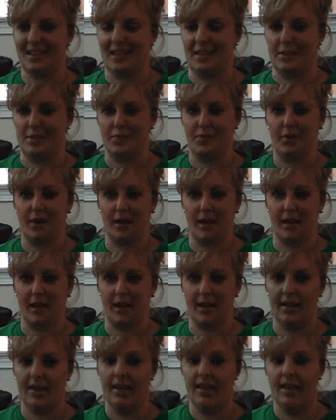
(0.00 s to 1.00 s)
He's
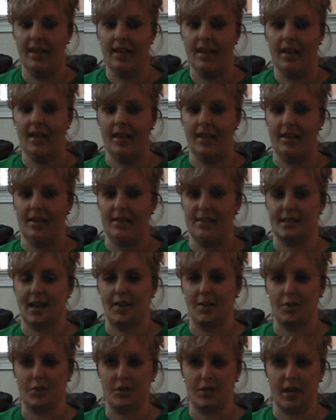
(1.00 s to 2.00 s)
funny, he's
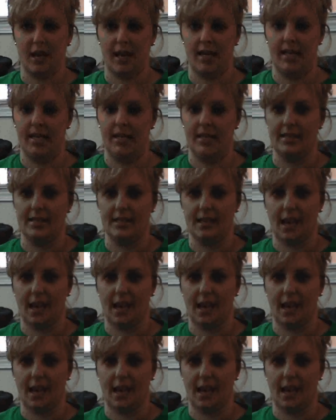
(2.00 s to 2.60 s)
understanding, he's